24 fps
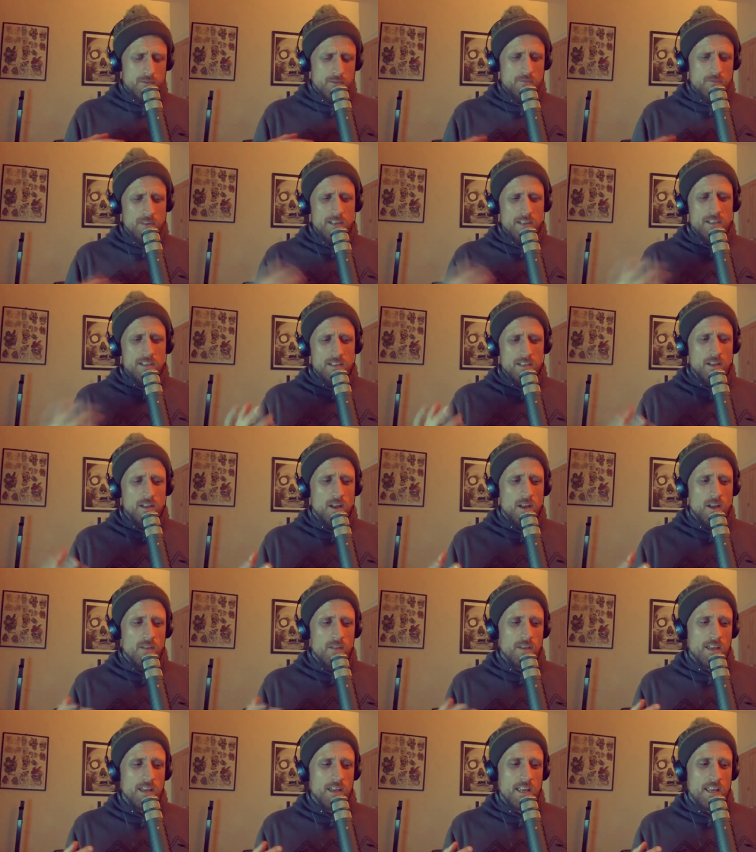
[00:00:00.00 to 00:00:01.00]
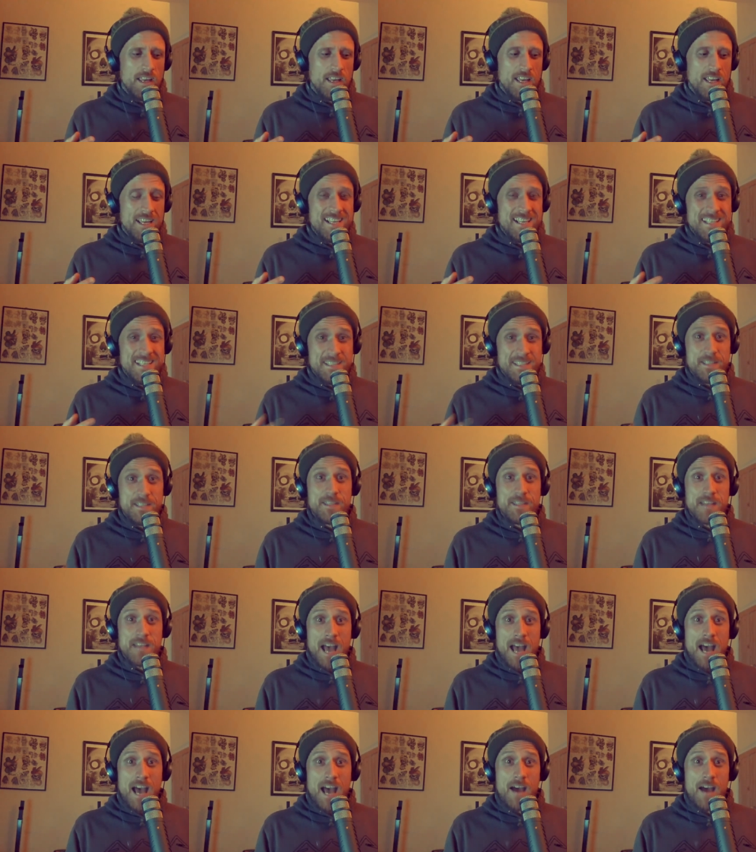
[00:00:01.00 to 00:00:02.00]
rendered a lot of it, is
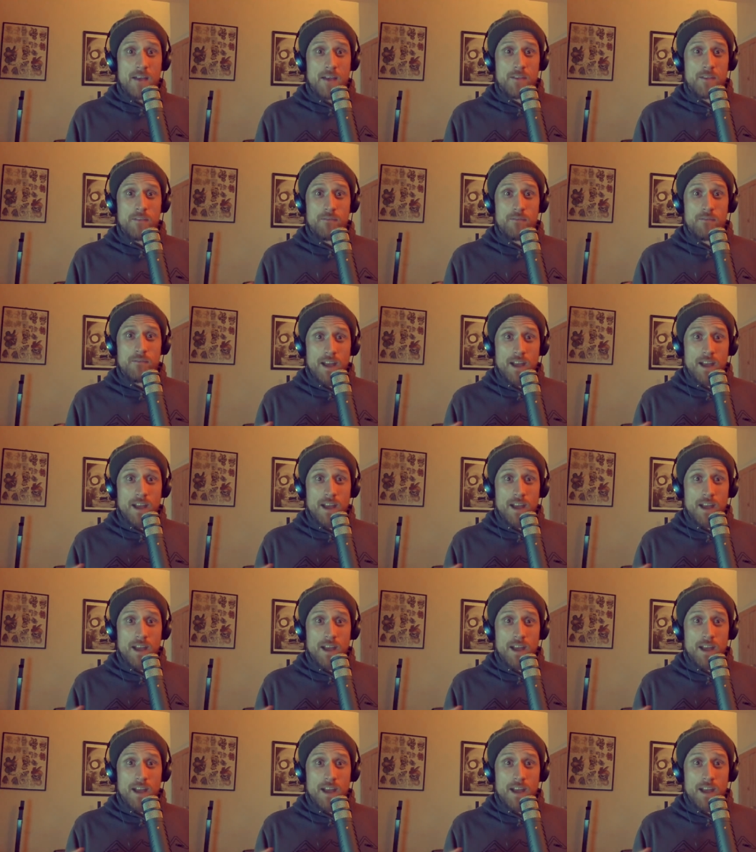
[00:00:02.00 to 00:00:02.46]
the fact